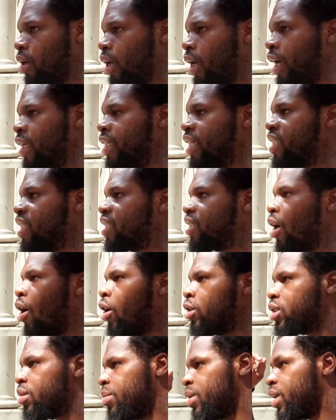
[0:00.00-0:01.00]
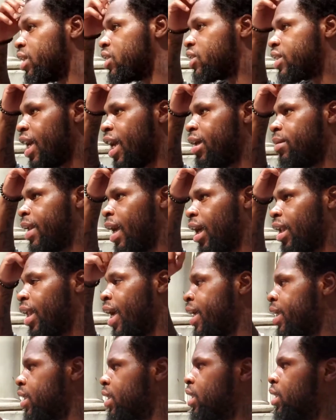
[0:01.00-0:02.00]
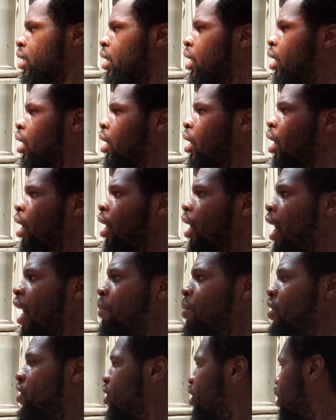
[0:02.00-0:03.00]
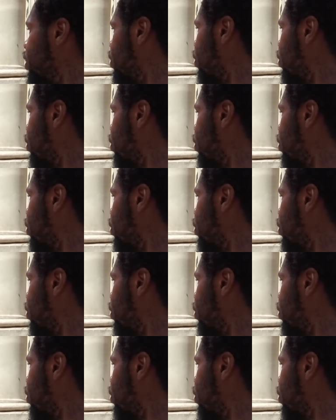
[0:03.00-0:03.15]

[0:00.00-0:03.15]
And this is the ultimate escape. Now, lately, I've been seeing the